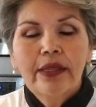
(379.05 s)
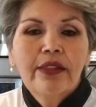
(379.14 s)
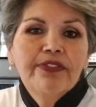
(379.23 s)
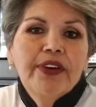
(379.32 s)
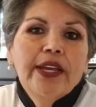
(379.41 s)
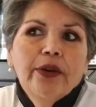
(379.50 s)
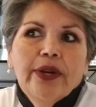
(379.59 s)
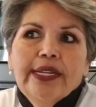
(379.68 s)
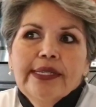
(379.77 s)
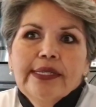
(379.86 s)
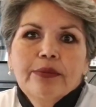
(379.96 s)
The finer it
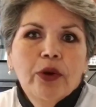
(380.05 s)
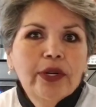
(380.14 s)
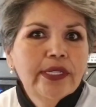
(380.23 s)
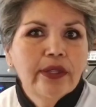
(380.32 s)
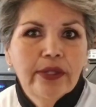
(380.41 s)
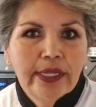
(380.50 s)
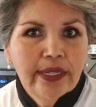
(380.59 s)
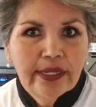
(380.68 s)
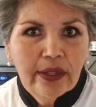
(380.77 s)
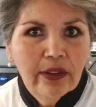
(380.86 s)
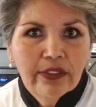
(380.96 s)
is, the more it's going to
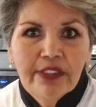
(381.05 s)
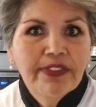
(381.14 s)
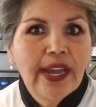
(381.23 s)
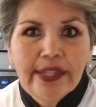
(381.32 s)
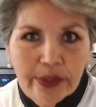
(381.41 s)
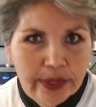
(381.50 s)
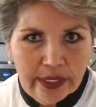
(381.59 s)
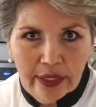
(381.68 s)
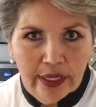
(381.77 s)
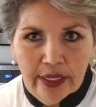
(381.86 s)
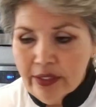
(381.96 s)
dissolve, the faster it's
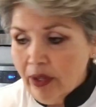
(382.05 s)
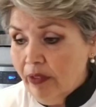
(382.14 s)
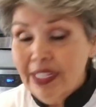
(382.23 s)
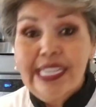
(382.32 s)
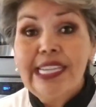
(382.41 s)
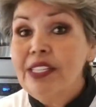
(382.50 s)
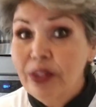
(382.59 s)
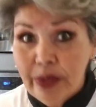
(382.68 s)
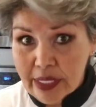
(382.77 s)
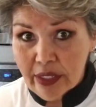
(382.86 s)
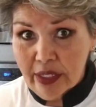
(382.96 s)
going to dissolve, the easier
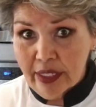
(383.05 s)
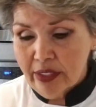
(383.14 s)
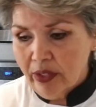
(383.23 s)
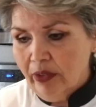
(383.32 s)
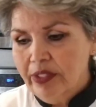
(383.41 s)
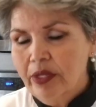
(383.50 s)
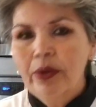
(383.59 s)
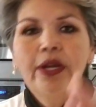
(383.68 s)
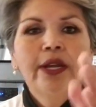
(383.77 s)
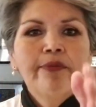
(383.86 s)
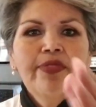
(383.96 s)
it's going to dissolve. So
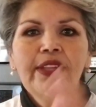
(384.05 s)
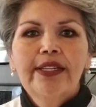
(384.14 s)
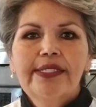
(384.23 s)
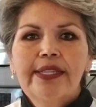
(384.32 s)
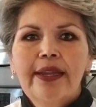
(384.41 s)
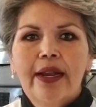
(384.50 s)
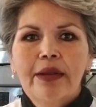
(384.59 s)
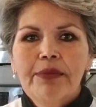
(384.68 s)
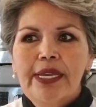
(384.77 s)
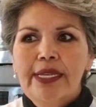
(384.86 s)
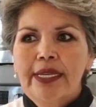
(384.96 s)
let's say I'm
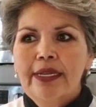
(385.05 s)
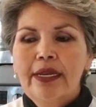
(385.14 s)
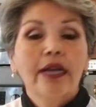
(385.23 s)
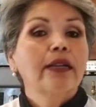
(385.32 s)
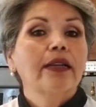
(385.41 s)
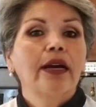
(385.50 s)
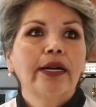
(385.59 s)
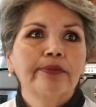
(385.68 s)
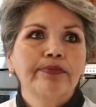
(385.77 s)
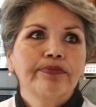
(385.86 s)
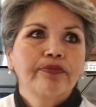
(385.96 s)
making
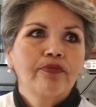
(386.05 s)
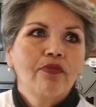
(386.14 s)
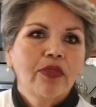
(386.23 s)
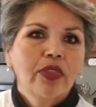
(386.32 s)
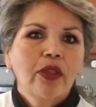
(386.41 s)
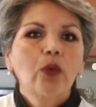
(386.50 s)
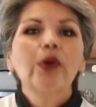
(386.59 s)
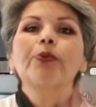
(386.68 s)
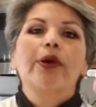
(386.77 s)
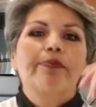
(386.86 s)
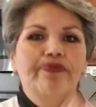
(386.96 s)

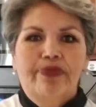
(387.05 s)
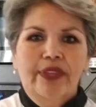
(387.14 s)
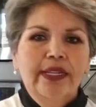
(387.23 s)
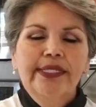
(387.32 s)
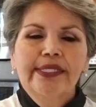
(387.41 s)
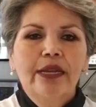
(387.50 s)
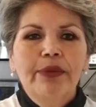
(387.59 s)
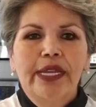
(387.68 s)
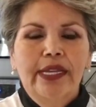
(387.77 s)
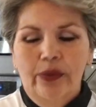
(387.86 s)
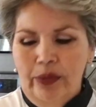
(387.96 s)
whipped cream. Let's say I'm
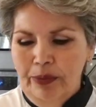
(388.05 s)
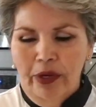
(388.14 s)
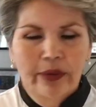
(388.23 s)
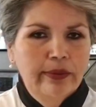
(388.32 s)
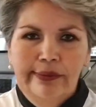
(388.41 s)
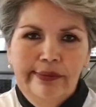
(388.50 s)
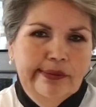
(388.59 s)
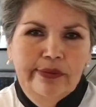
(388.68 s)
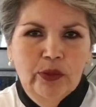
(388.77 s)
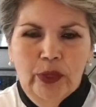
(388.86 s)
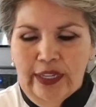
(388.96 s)
making a whipped cream,
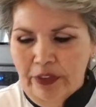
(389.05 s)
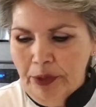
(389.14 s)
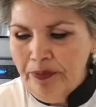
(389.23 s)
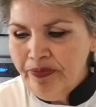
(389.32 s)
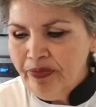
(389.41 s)
whatever.